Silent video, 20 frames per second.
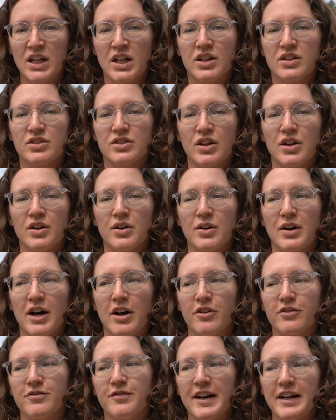So
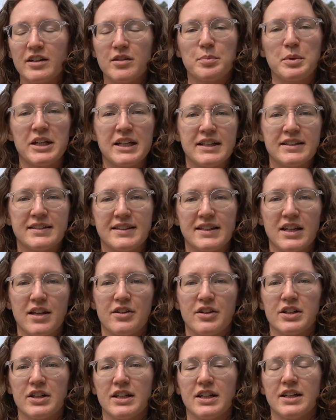I'll find a place
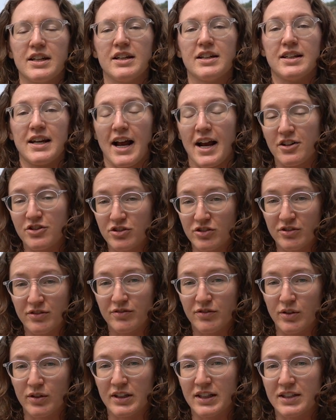either in a national
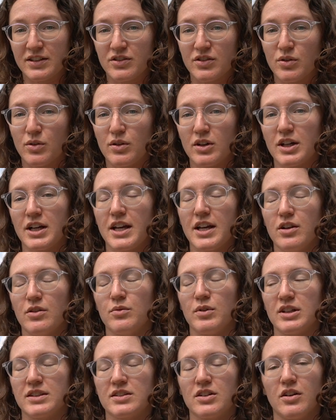forest or in
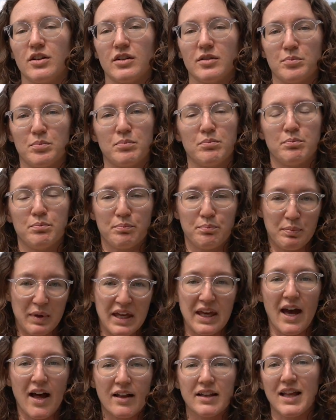what's called
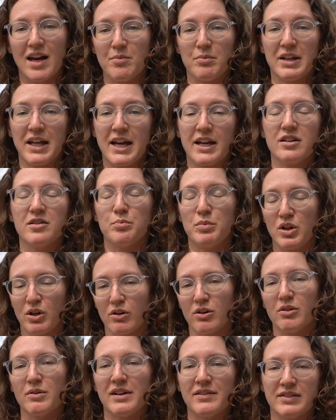BLM land,
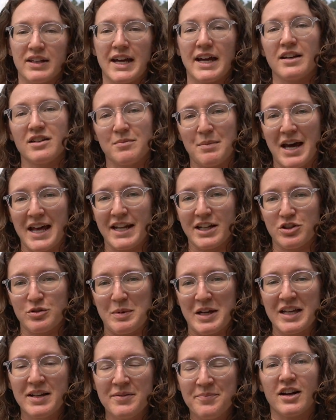Bureau of Land
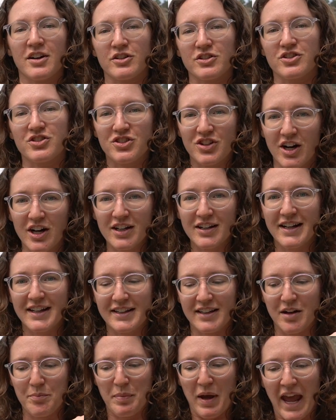Management, and I'll start at
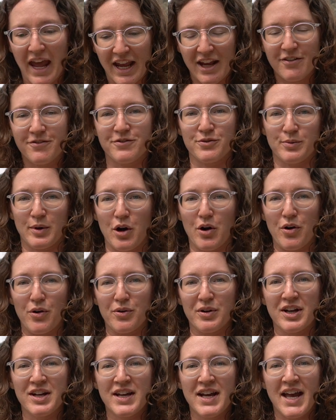a paved
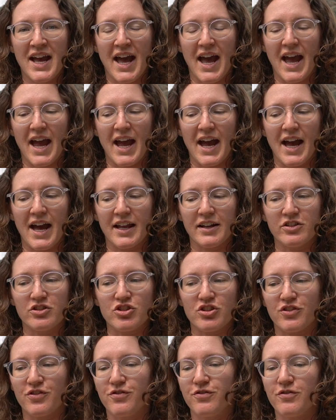road and
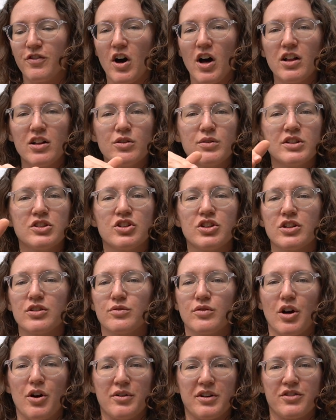just follow a dirt
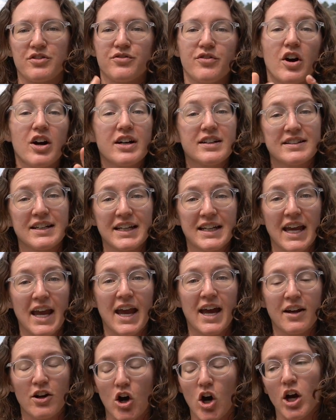road as far as I
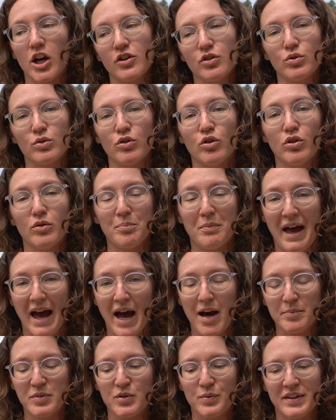can on Google
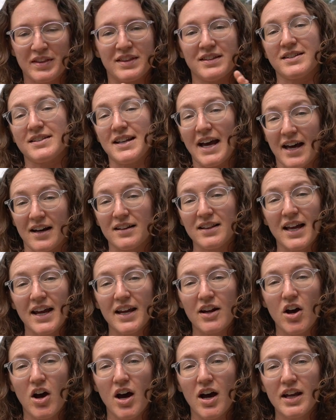Maps with the satellite
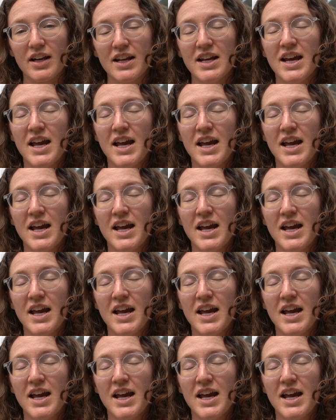on.